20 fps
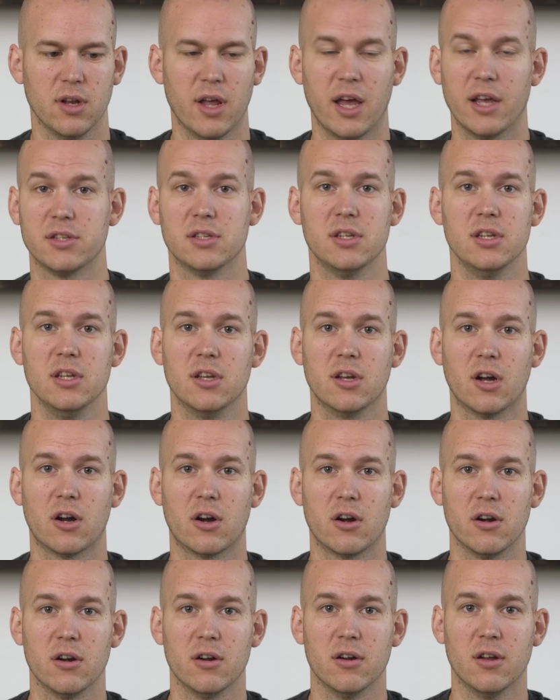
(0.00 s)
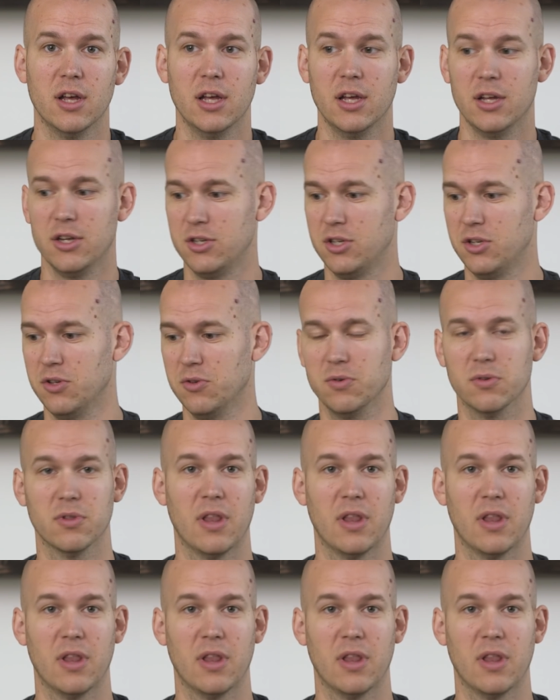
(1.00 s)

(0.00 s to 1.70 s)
an SD card to